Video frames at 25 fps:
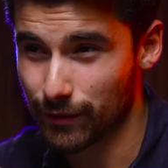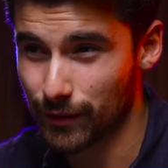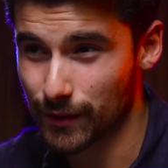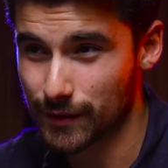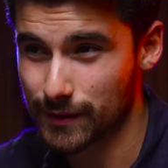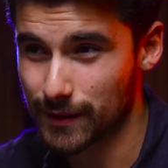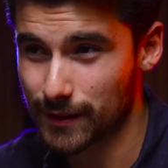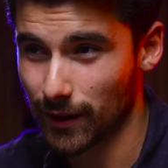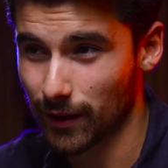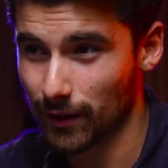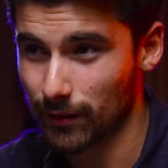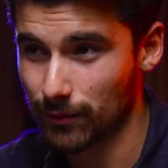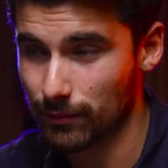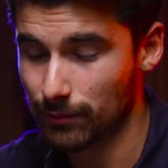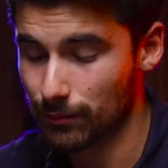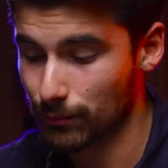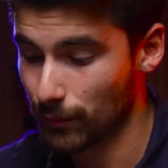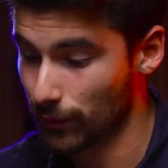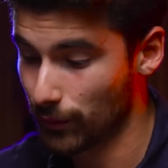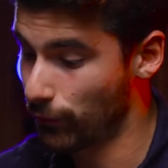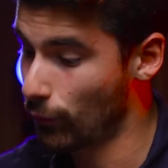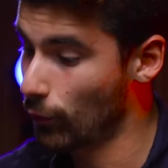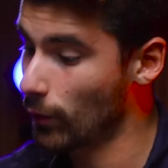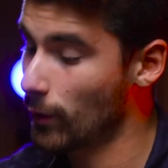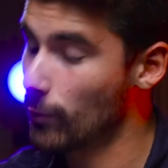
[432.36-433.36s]
for a second
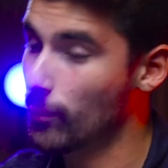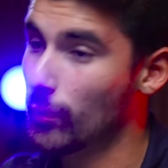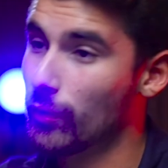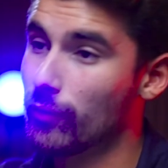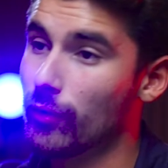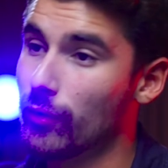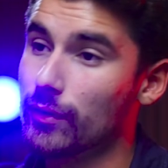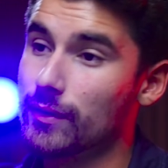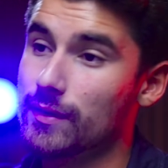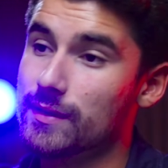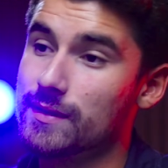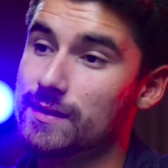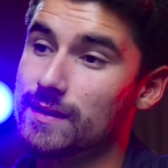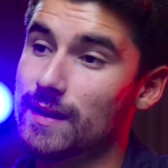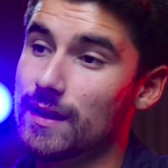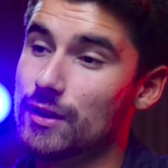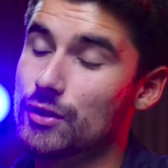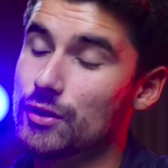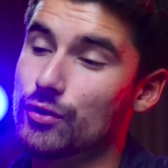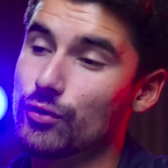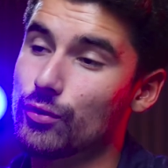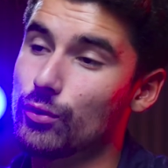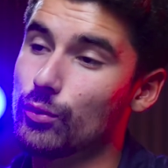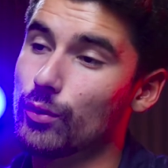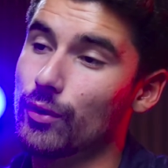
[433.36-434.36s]
before we move on to
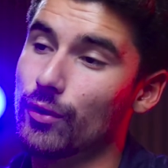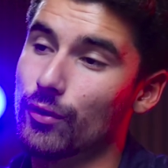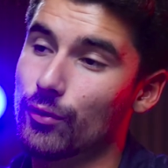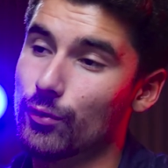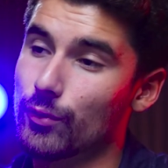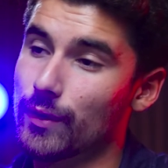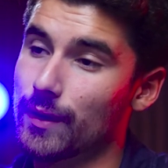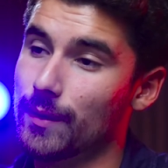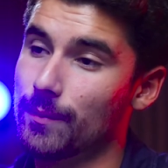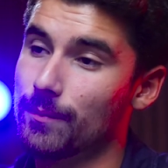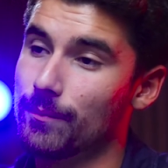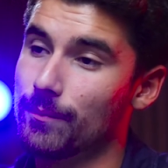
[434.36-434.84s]
stage 2 and 3,